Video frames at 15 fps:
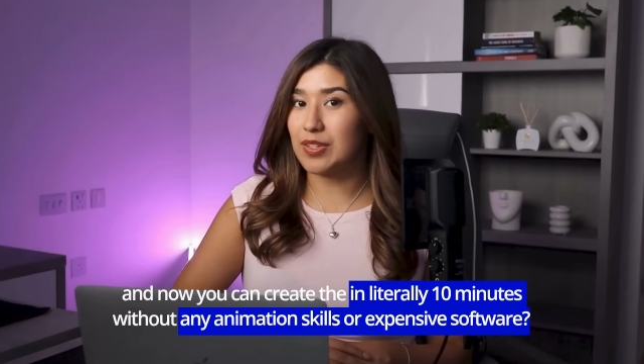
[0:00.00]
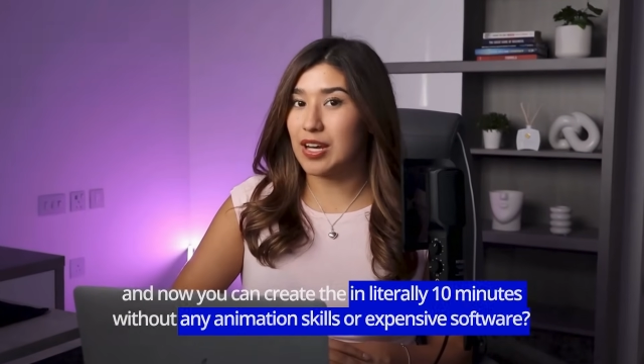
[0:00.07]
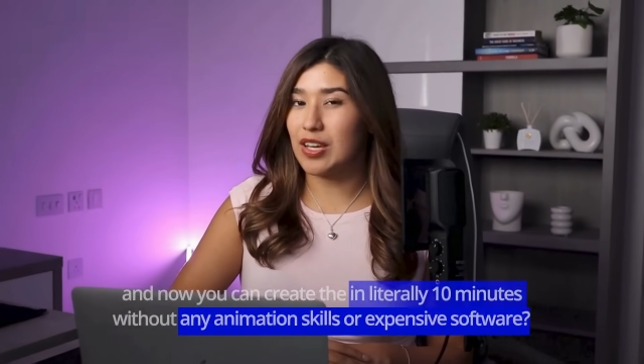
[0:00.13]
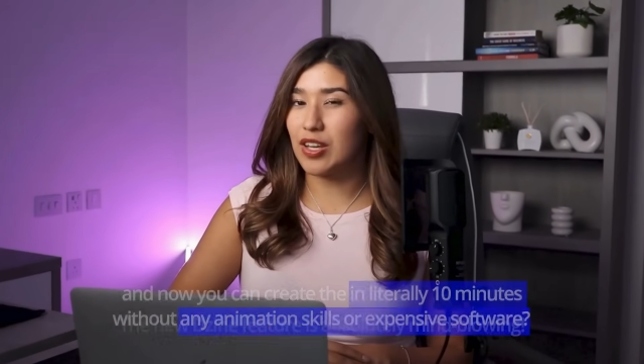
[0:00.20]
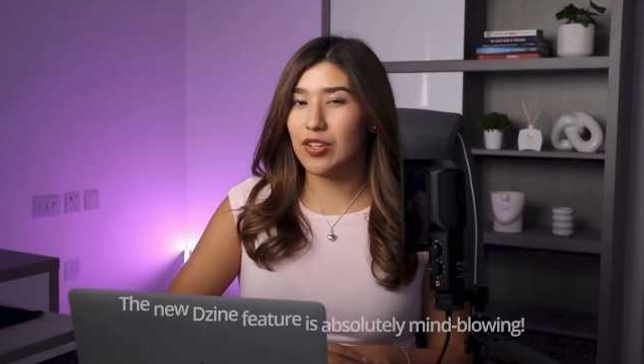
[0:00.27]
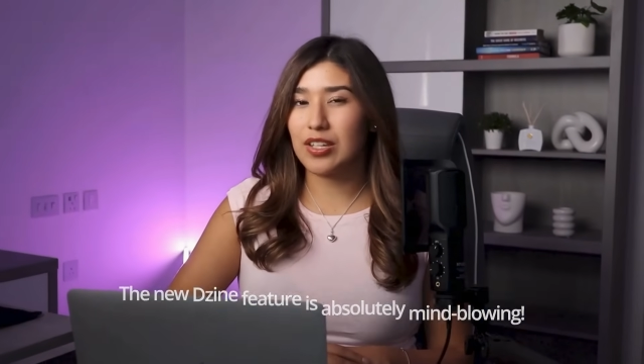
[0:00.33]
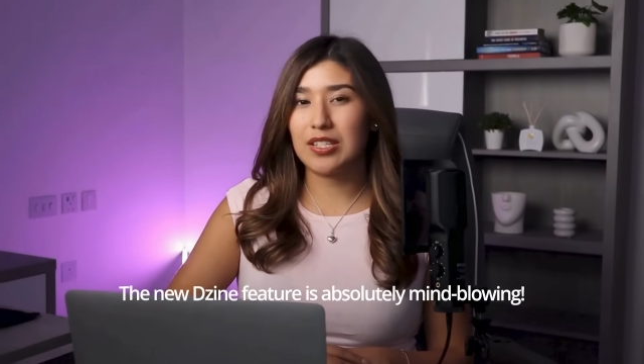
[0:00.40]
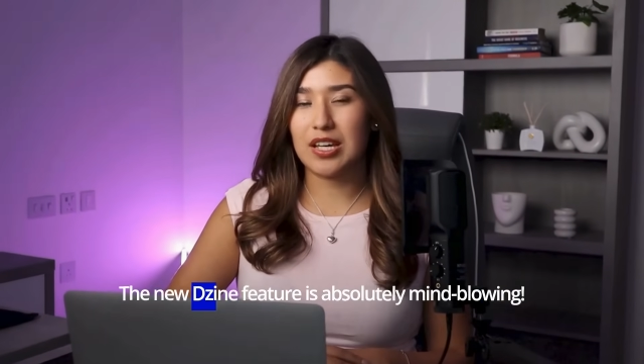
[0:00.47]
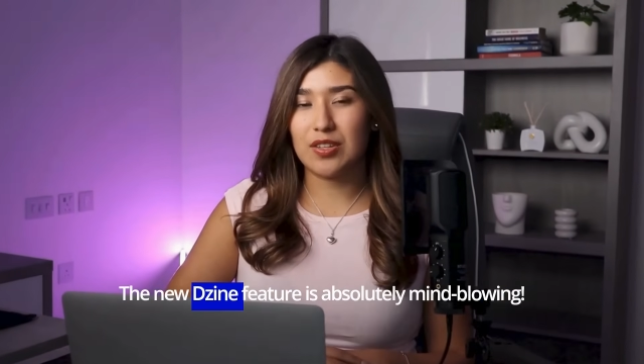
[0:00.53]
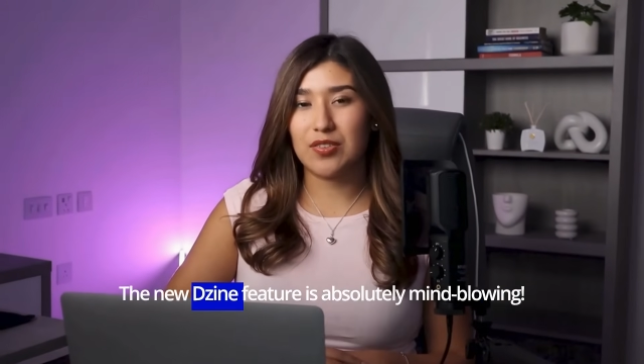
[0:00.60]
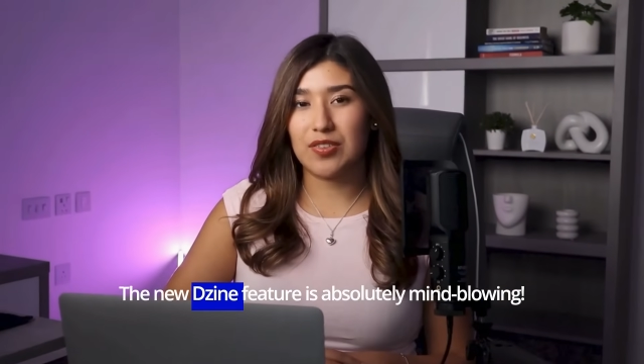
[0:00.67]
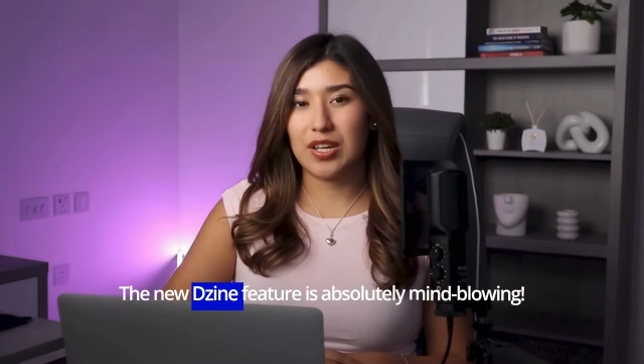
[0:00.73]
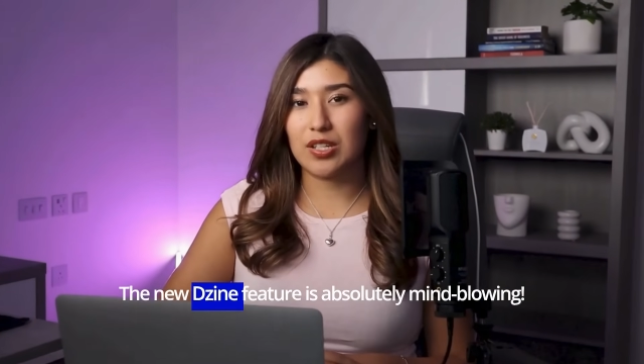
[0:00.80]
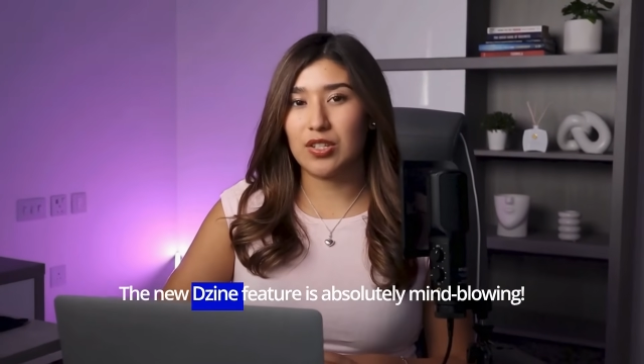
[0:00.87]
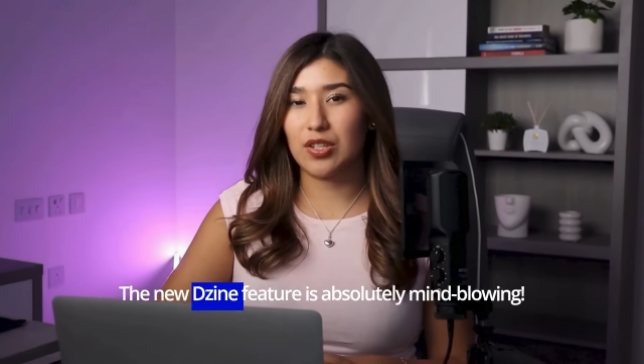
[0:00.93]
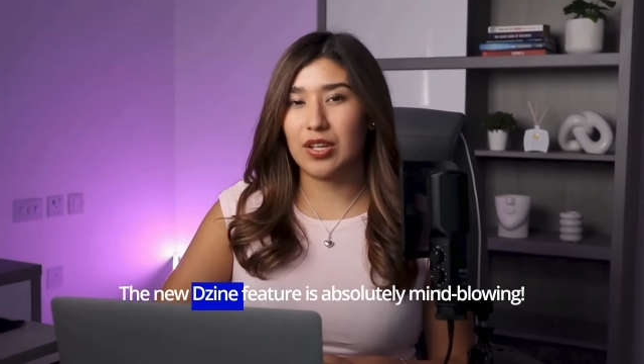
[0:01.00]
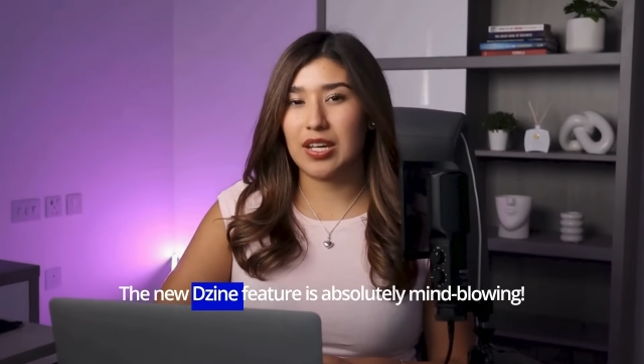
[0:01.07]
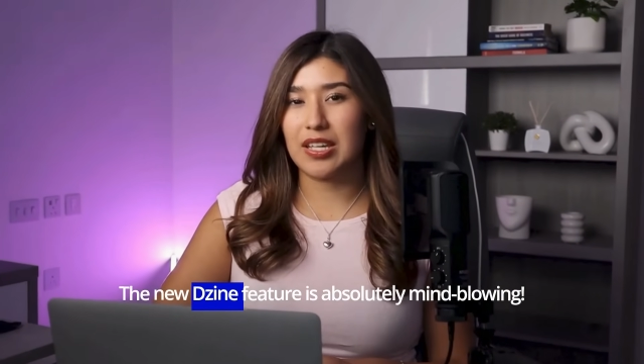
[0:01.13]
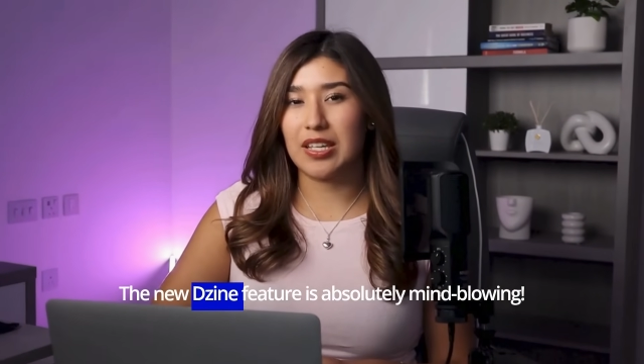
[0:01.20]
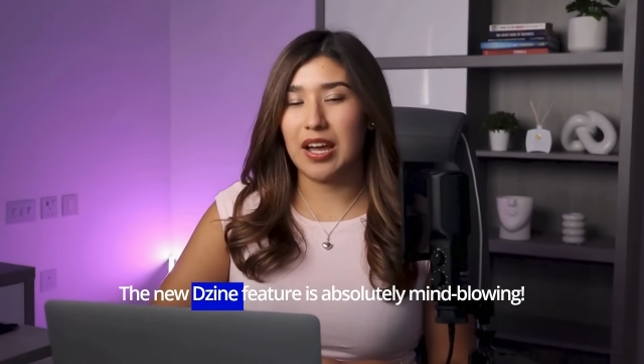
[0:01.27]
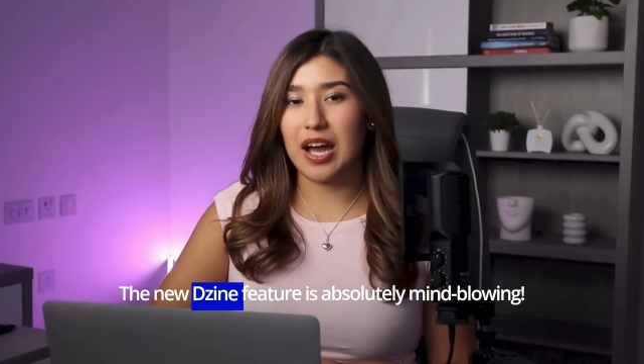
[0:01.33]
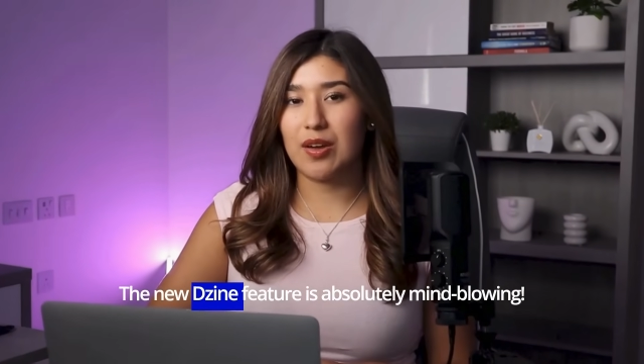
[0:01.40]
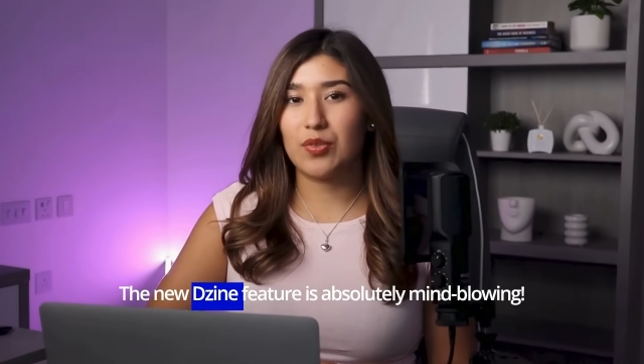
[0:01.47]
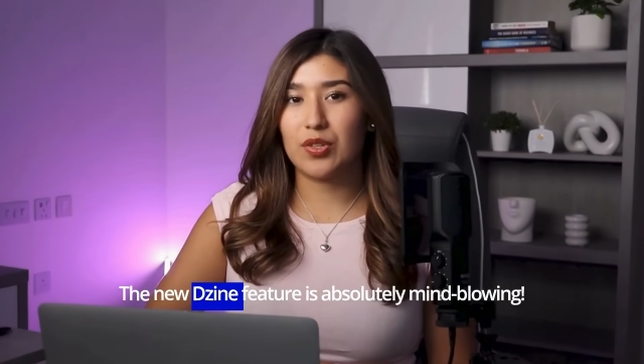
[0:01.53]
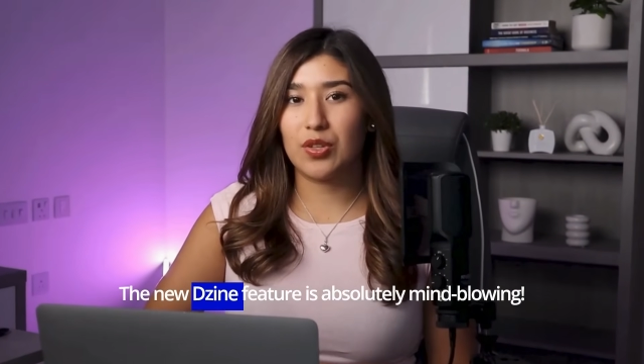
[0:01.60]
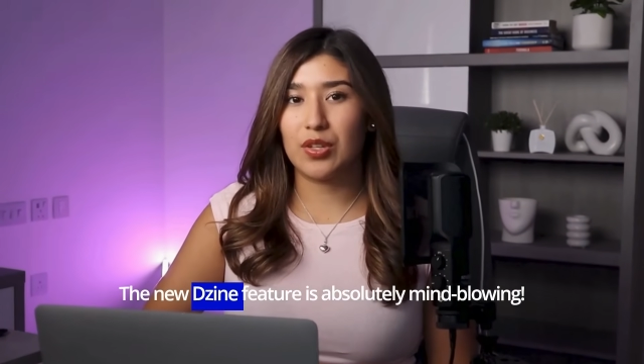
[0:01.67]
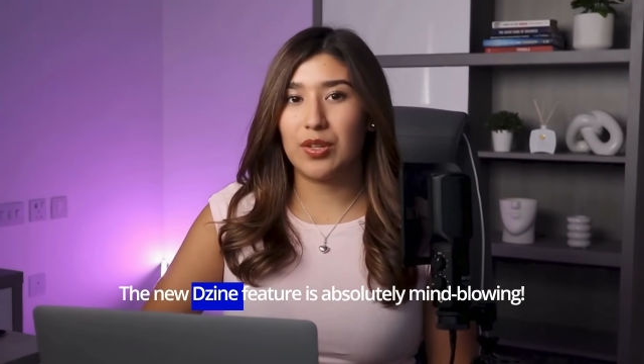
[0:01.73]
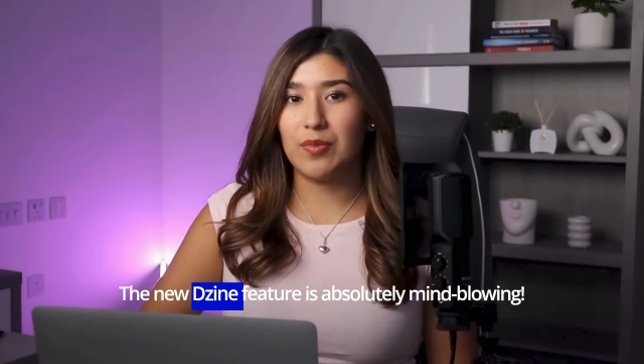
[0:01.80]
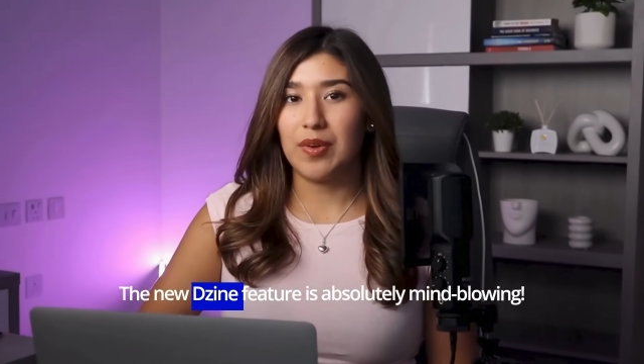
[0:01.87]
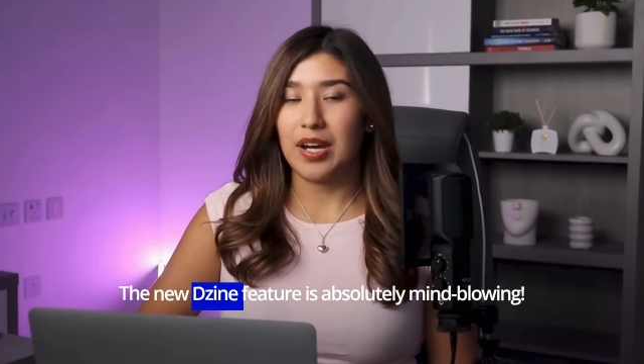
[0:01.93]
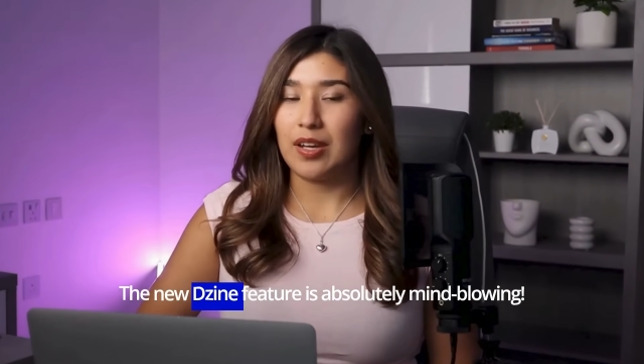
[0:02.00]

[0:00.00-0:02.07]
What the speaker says: The new design feature is absolutely